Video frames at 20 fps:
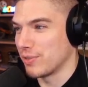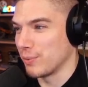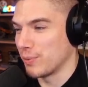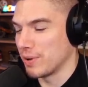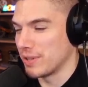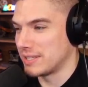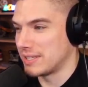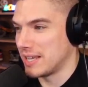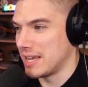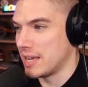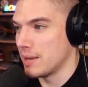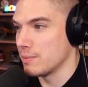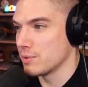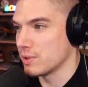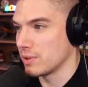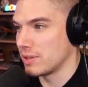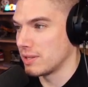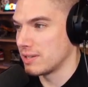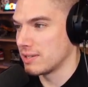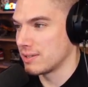with teams
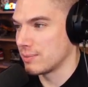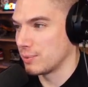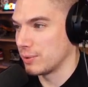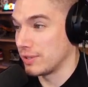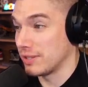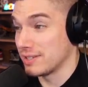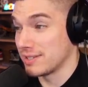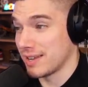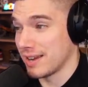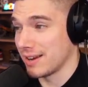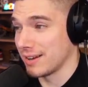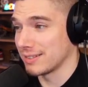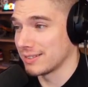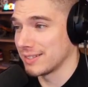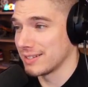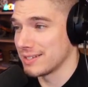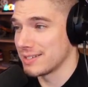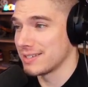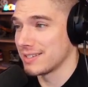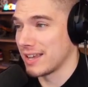with these with these characters.